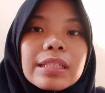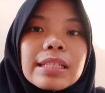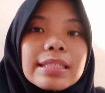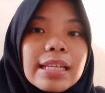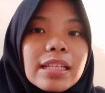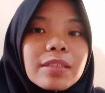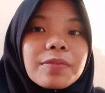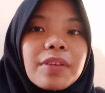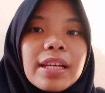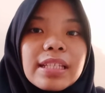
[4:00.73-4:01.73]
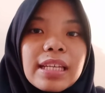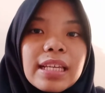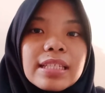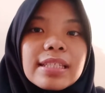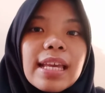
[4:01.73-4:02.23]
The second
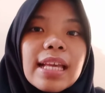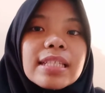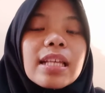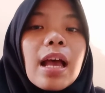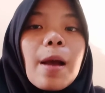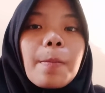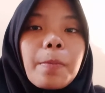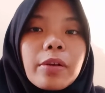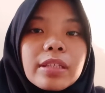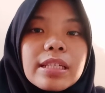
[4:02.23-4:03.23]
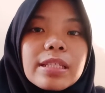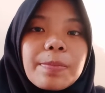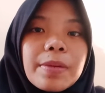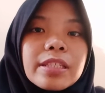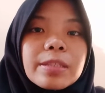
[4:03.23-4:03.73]
findings is
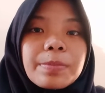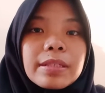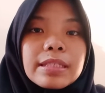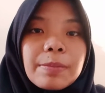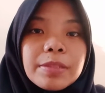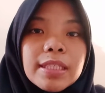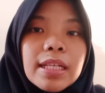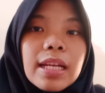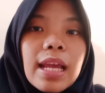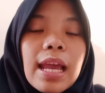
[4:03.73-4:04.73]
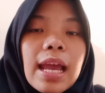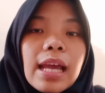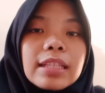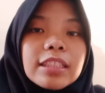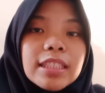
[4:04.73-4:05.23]
participants' perception
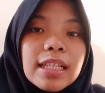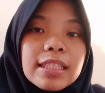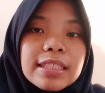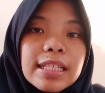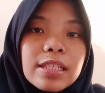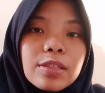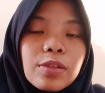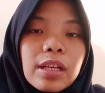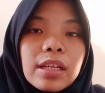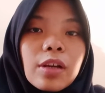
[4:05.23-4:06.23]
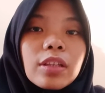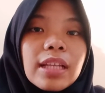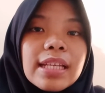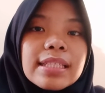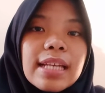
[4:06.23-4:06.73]
and challenges during
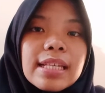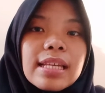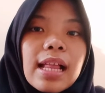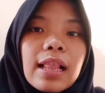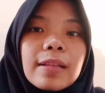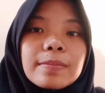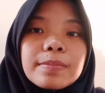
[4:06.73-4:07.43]
online CSL.